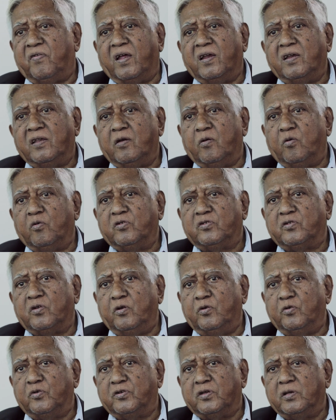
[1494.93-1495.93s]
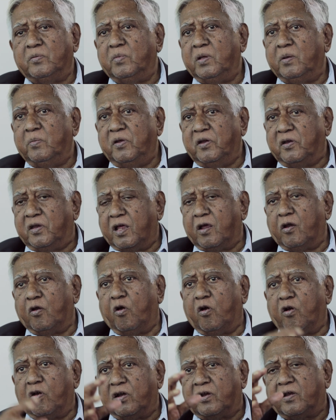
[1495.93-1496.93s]
find their own solution, maybe it take
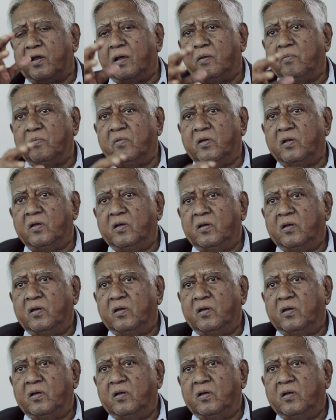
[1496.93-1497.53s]
longer time.